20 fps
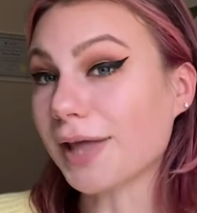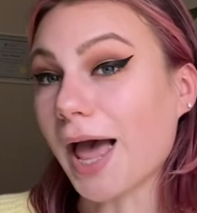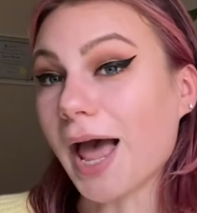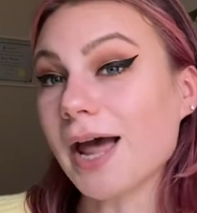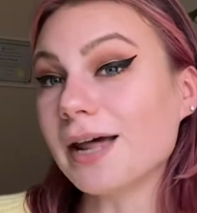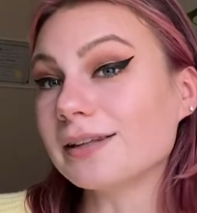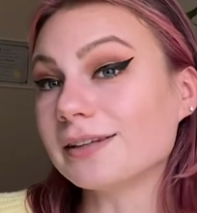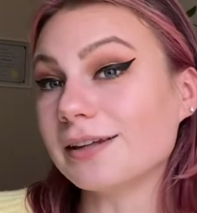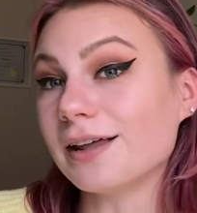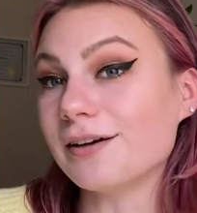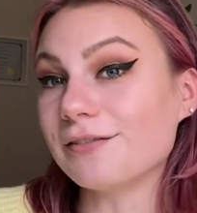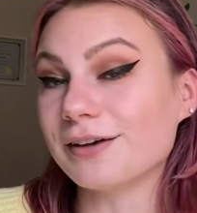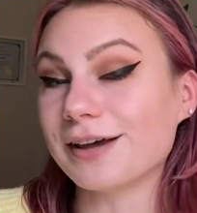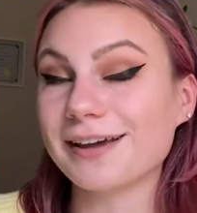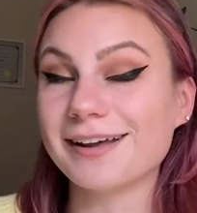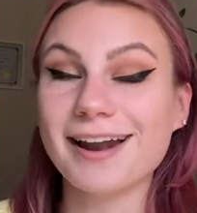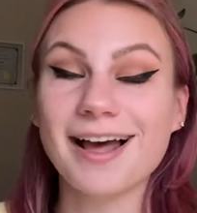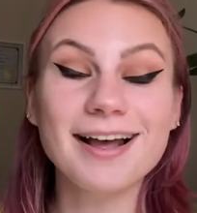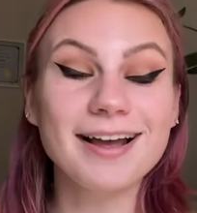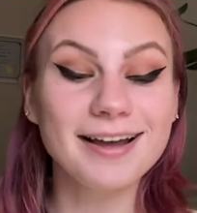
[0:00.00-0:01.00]
I love
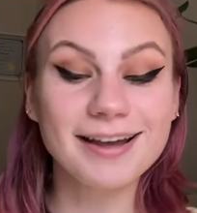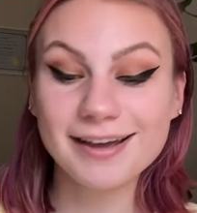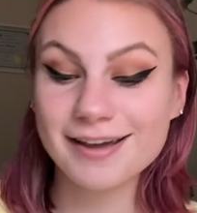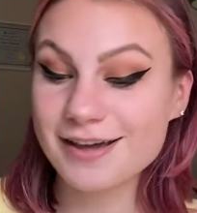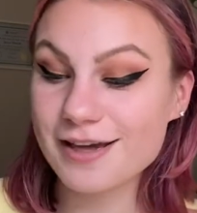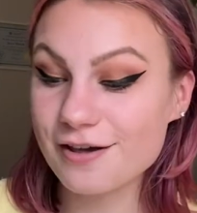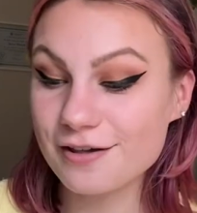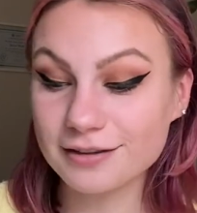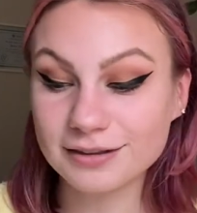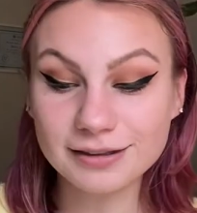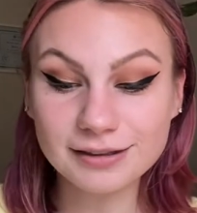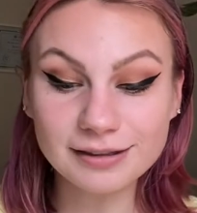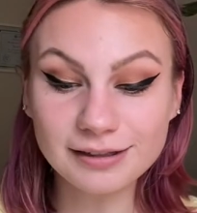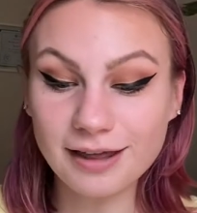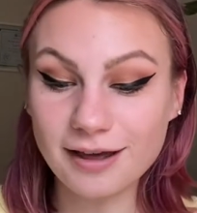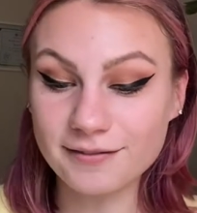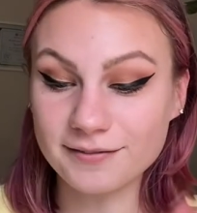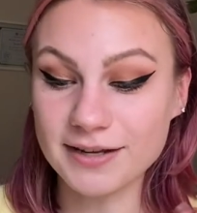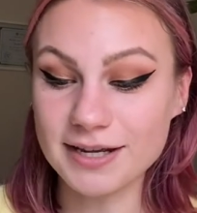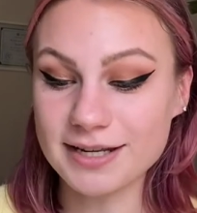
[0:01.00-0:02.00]
it. I
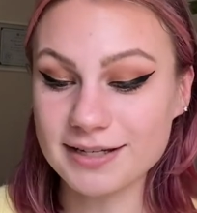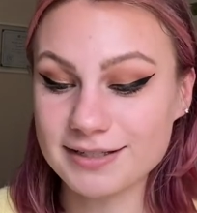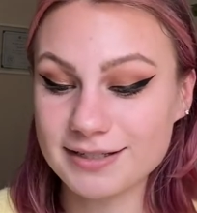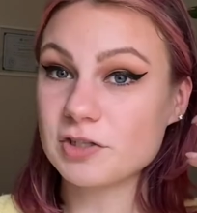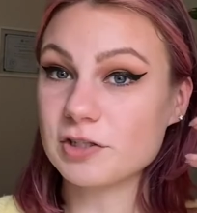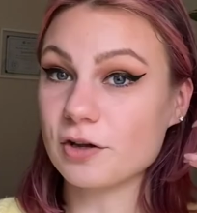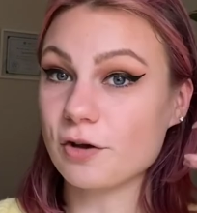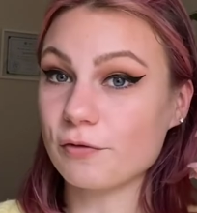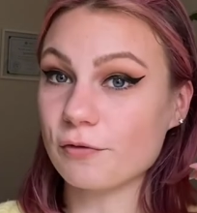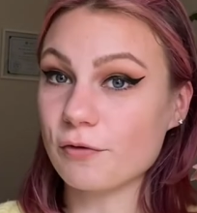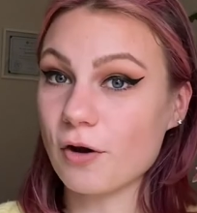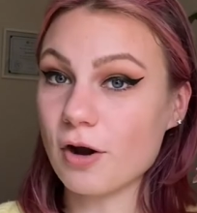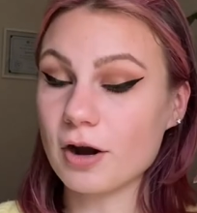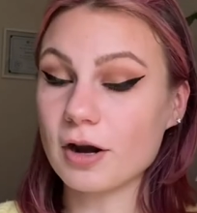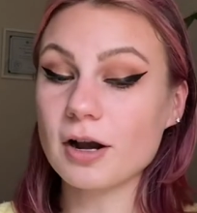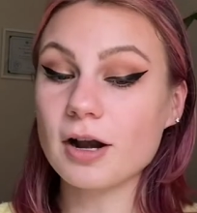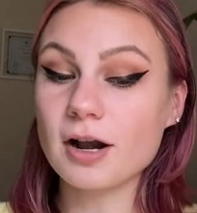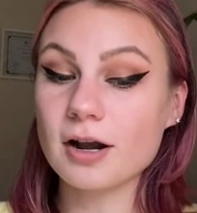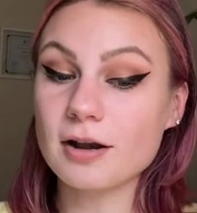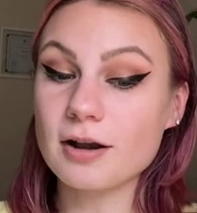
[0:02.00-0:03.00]
love it. So
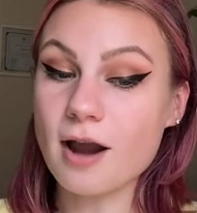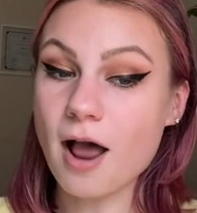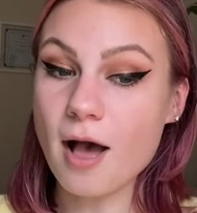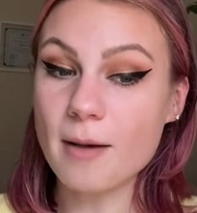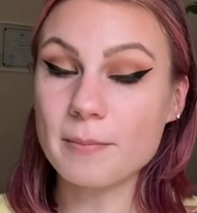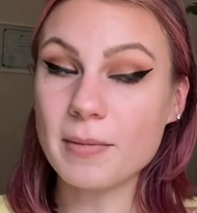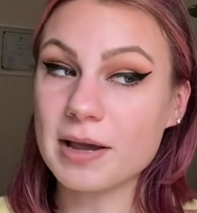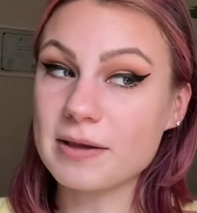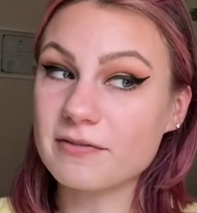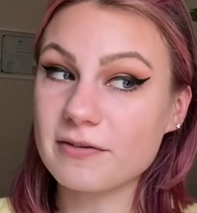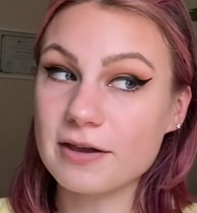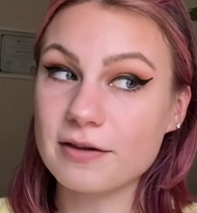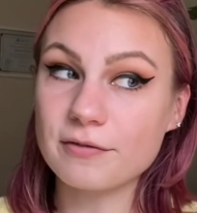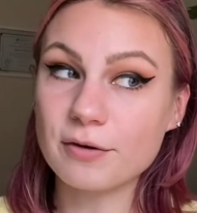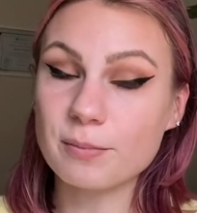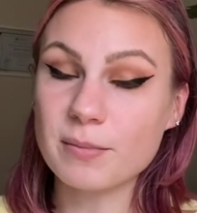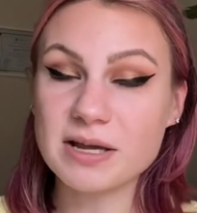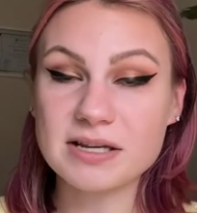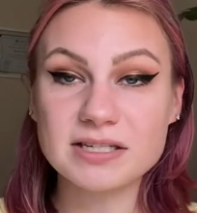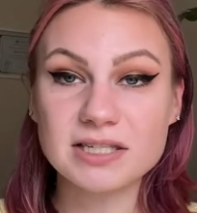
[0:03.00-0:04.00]
far, not my
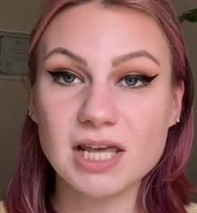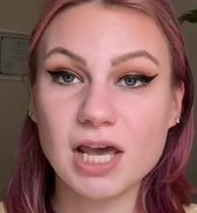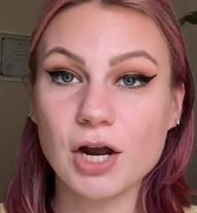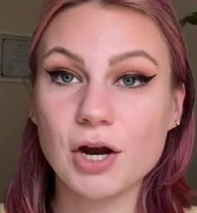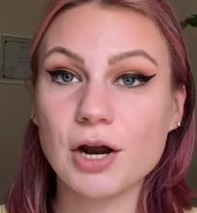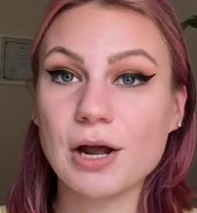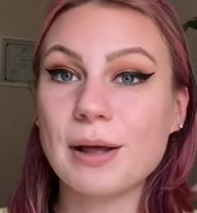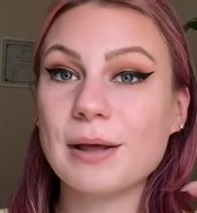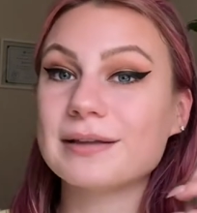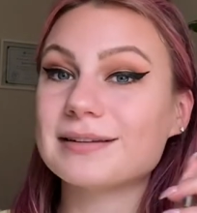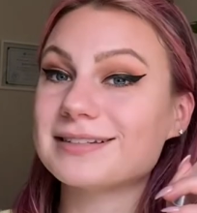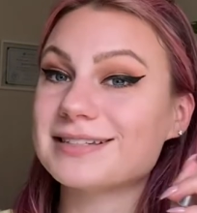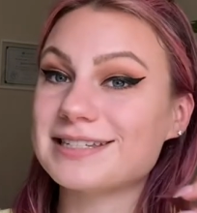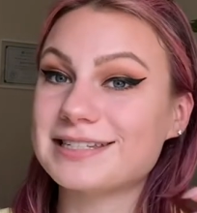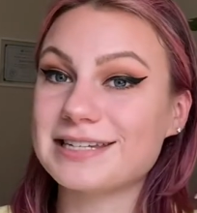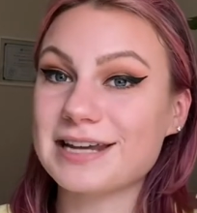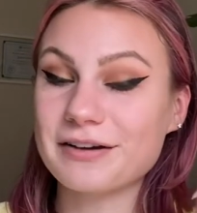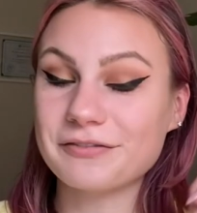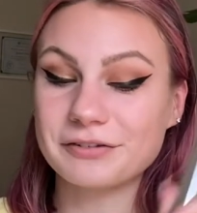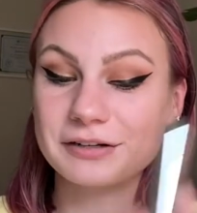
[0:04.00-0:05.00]
favorite mascara.
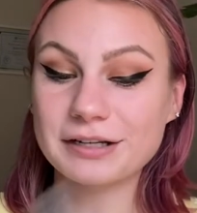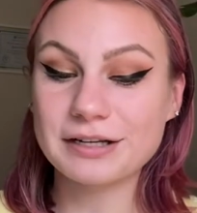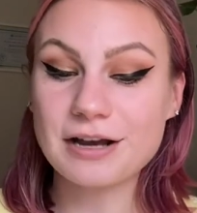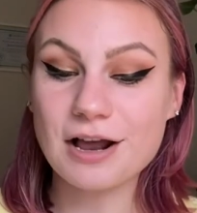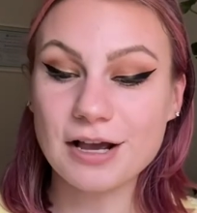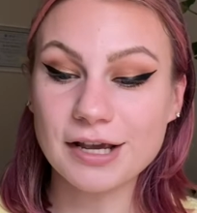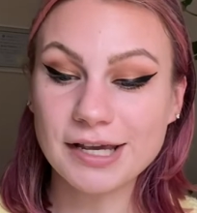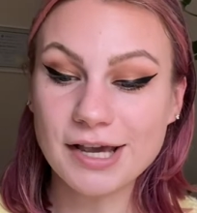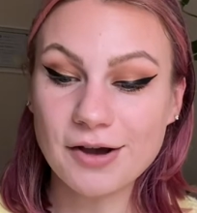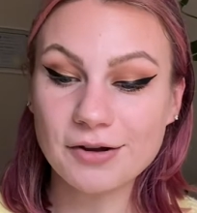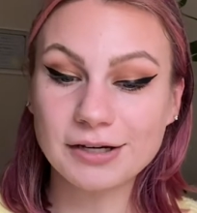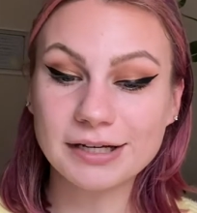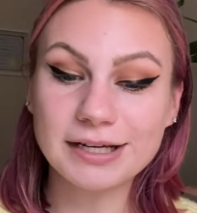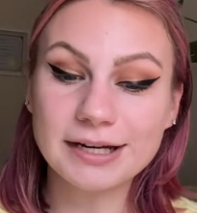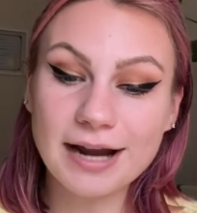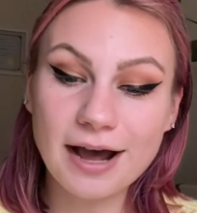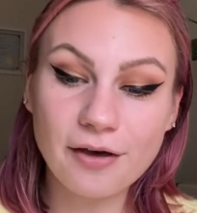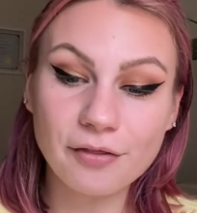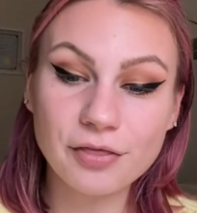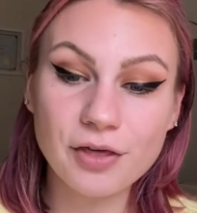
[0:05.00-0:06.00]
Definitely not counting
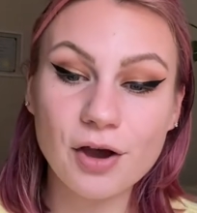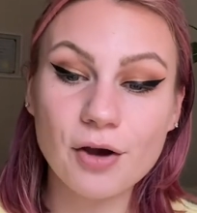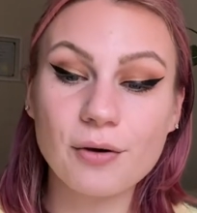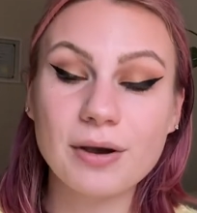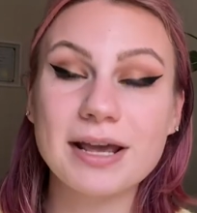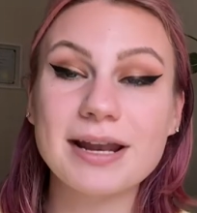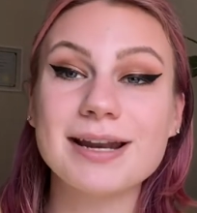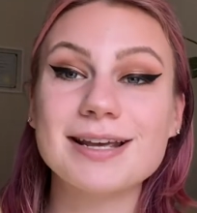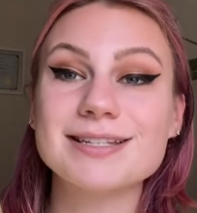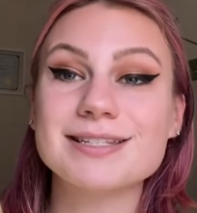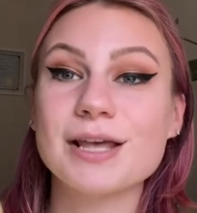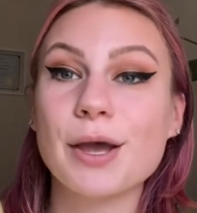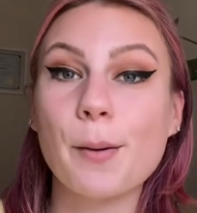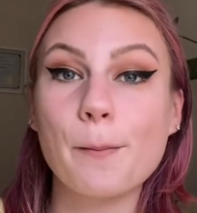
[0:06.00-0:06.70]
it out though. It is